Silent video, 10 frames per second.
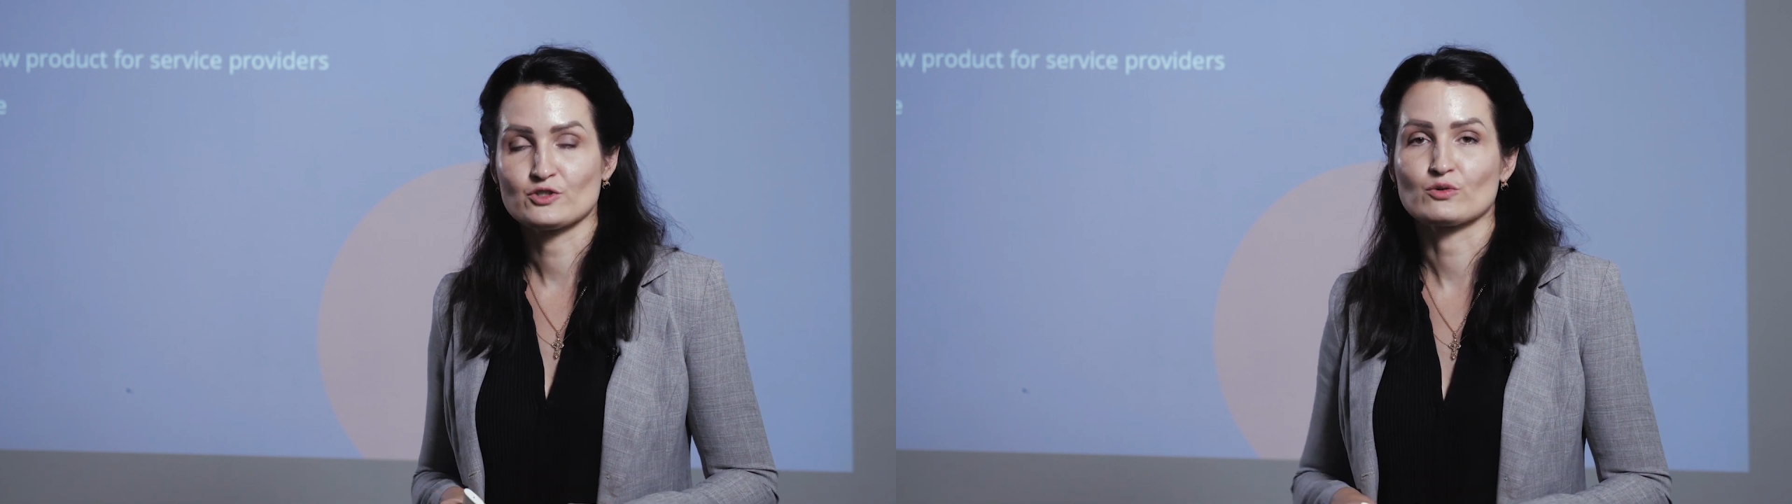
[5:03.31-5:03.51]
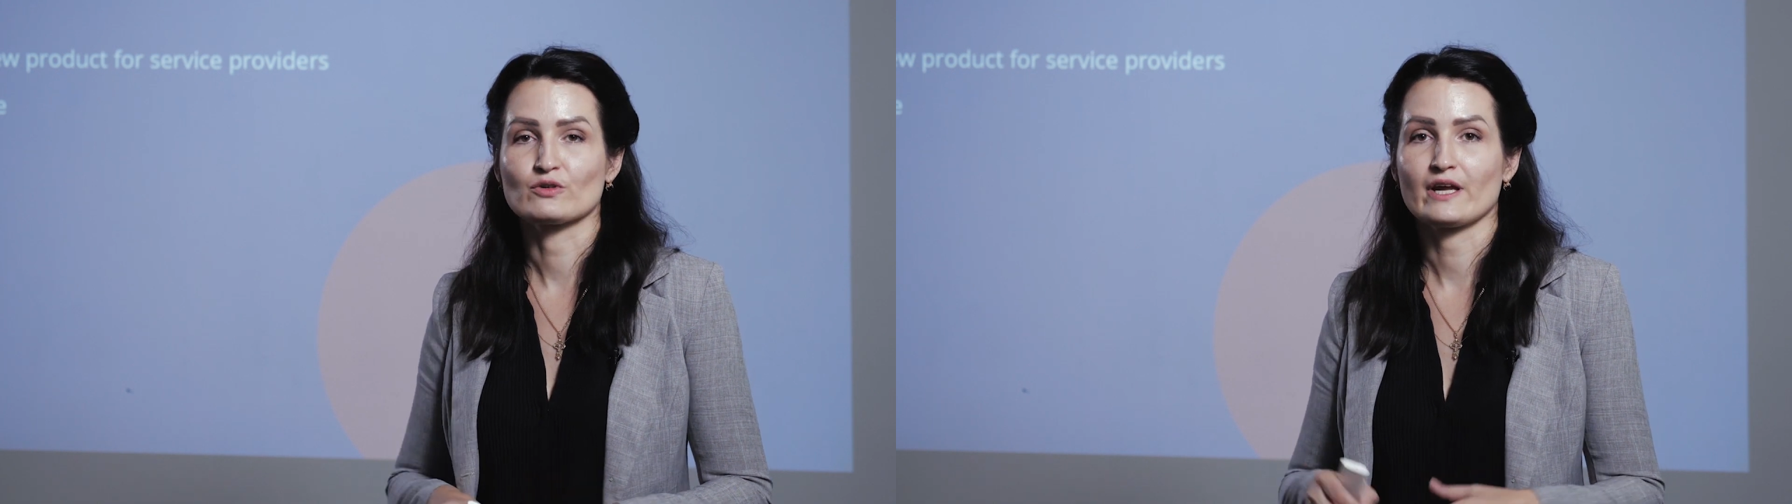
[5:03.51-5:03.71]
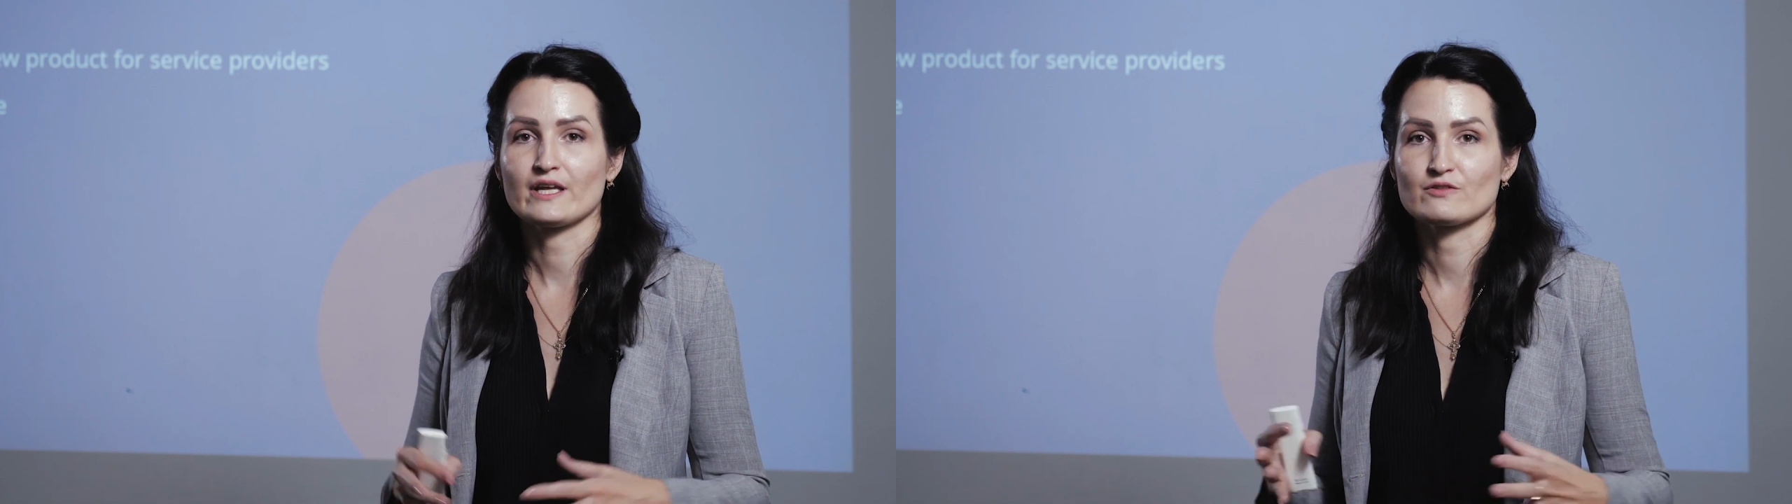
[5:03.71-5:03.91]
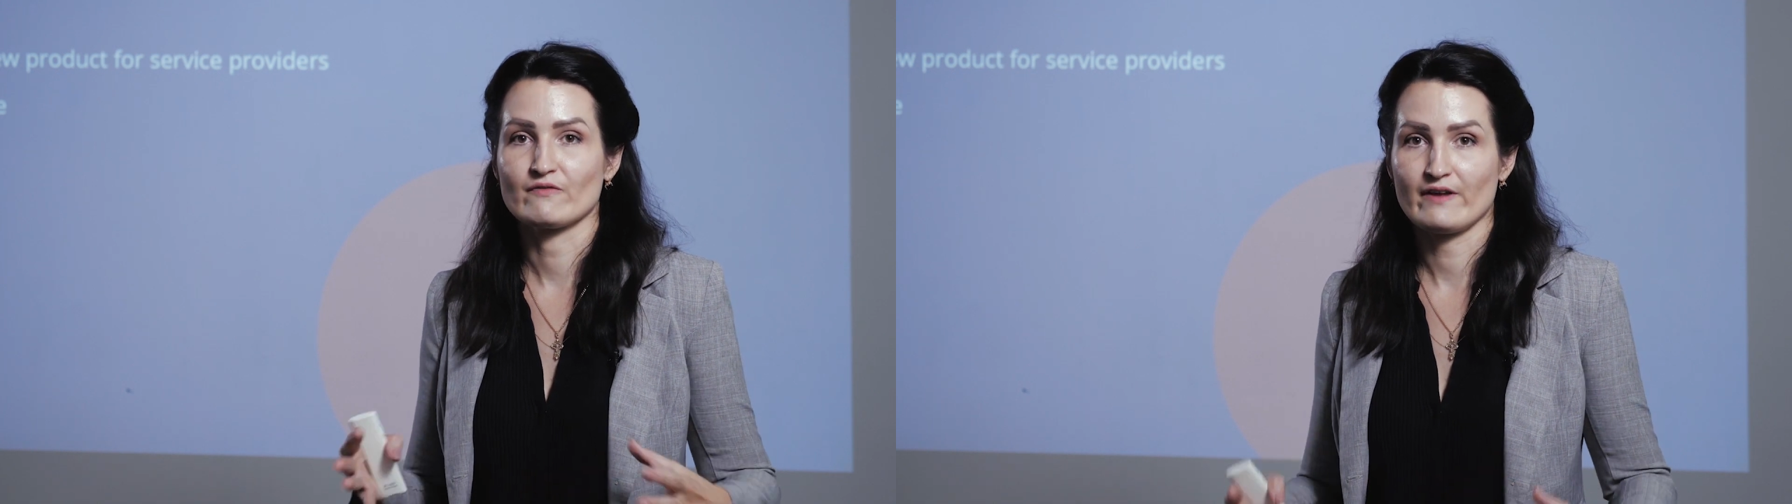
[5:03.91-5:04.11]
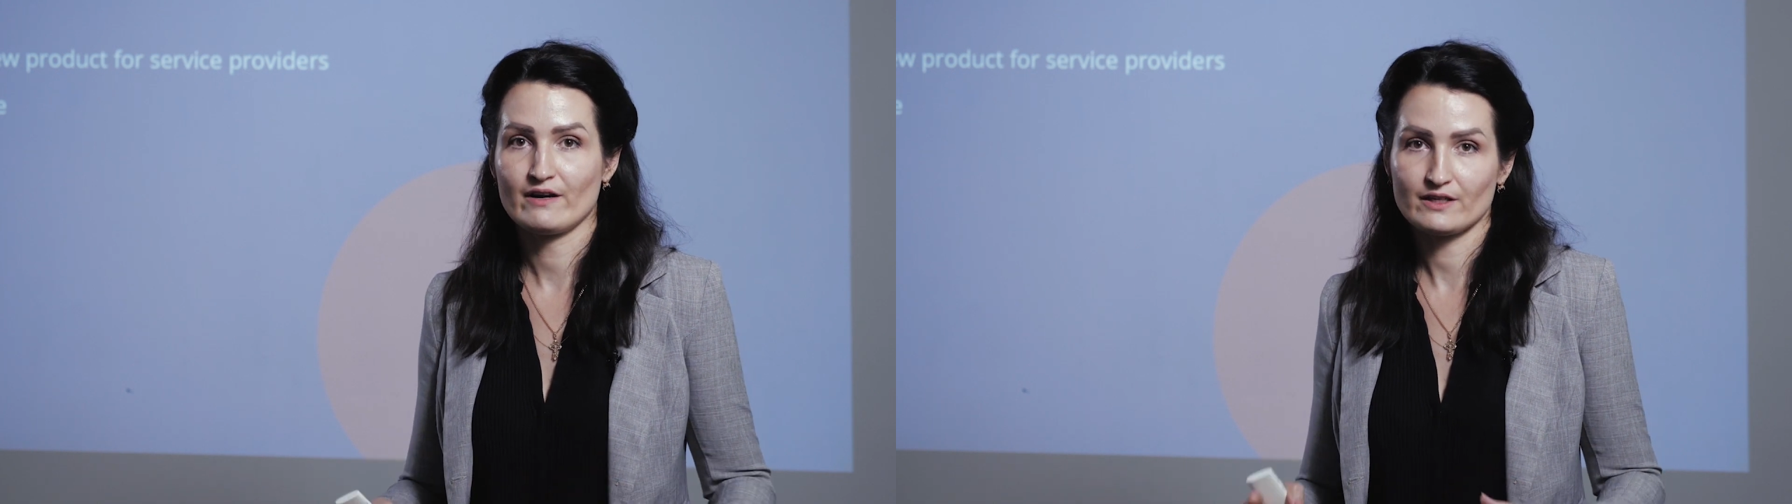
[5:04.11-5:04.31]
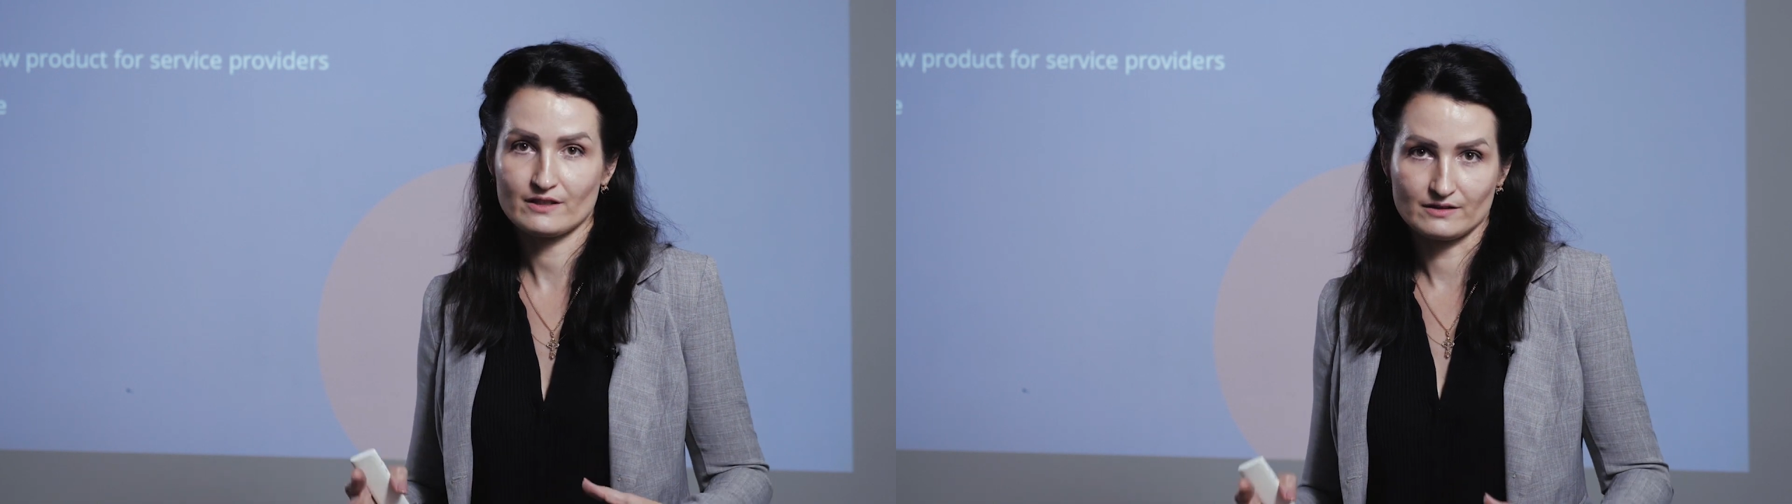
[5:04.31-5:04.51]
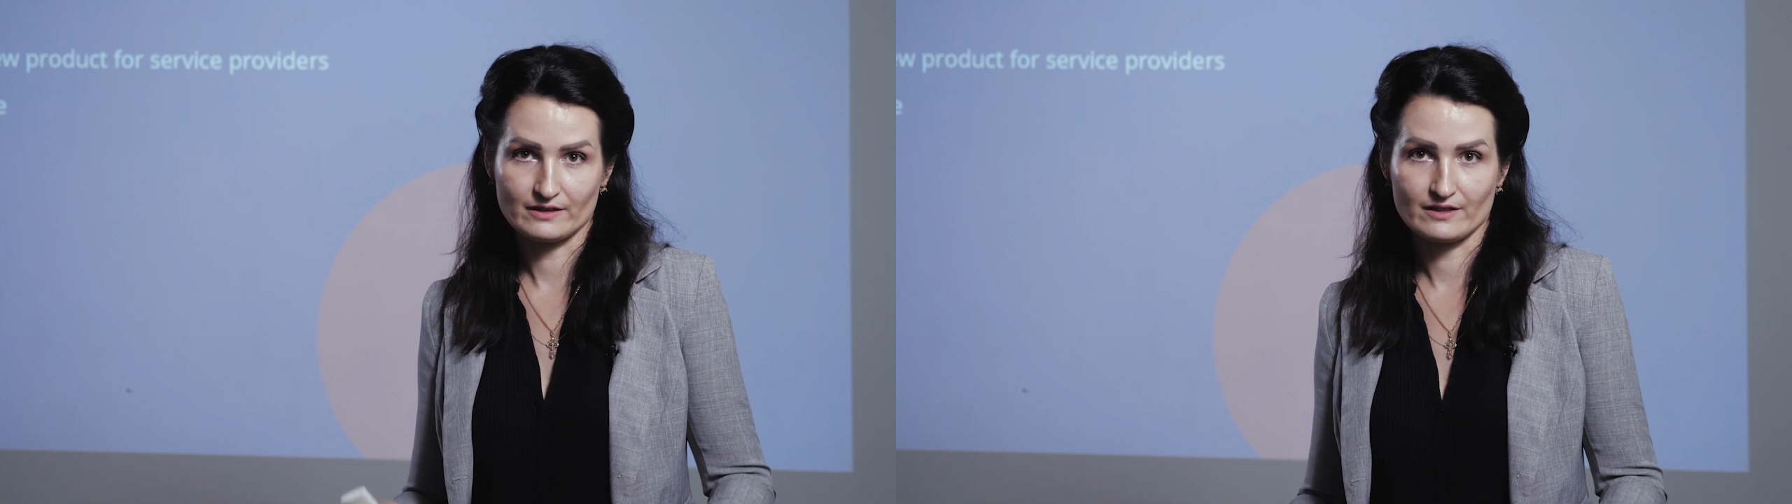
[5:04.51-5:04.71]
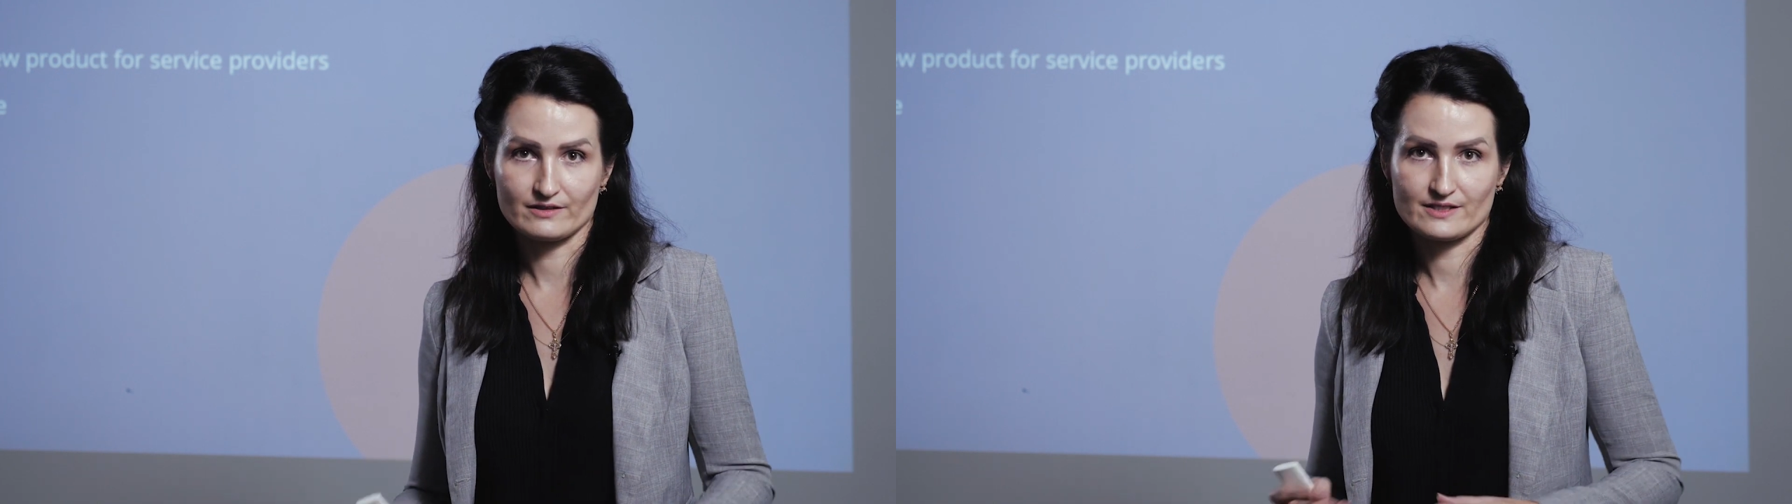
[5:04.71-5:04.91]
to create very clear